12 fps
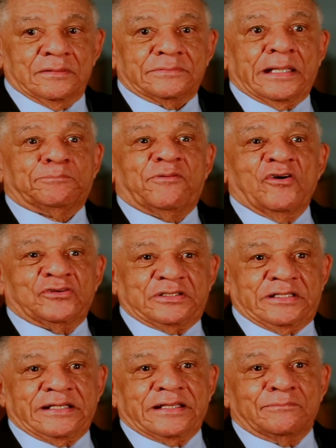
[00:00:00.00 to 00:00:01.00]
they voted
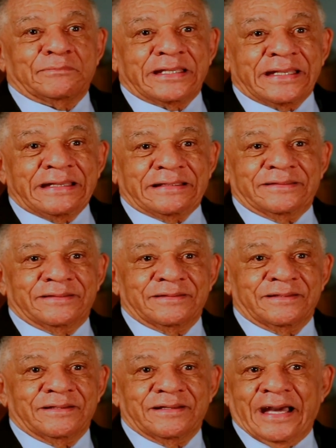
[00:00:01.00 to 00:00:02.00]
to get me in.
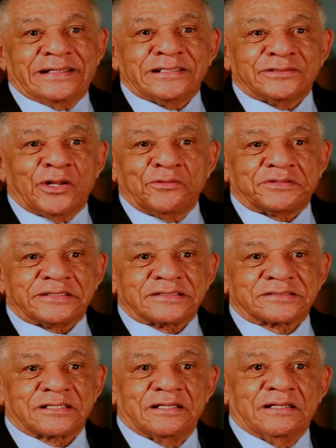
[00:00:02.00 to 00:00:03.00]
I didn't know
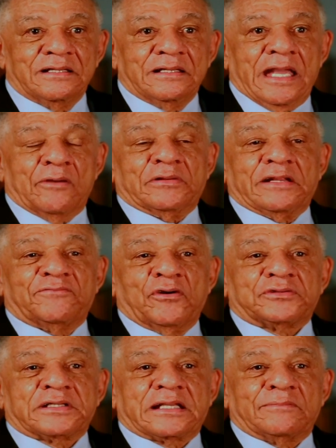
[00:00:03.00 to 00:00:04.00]
this. And when they
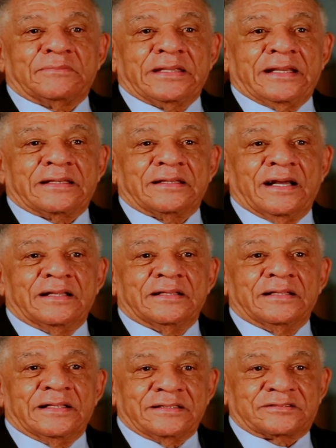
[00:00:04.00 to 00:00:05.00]
voted to get me in,
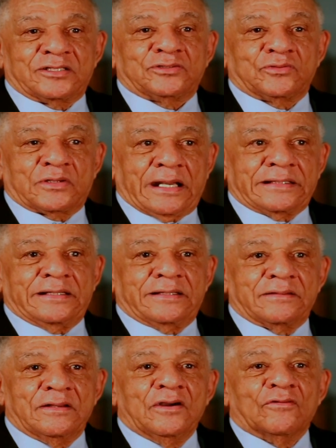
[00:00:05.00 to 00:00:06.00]
they said, you got
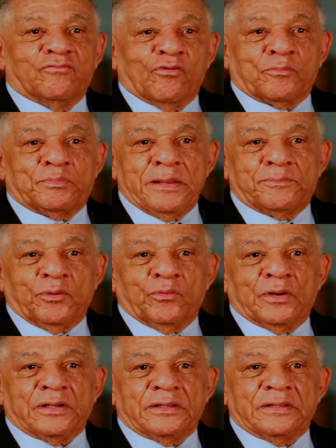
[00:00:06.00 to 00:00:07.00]
in, 4 people
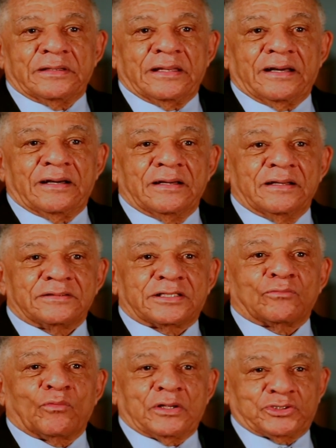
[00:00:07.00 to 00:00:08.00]
went and
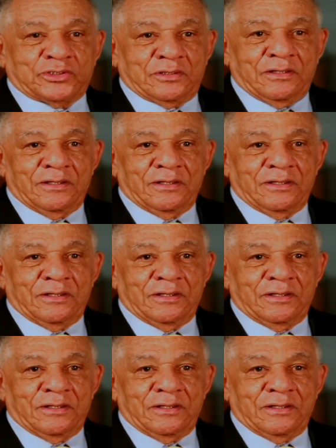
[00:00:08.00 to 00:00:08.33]
didn't want you.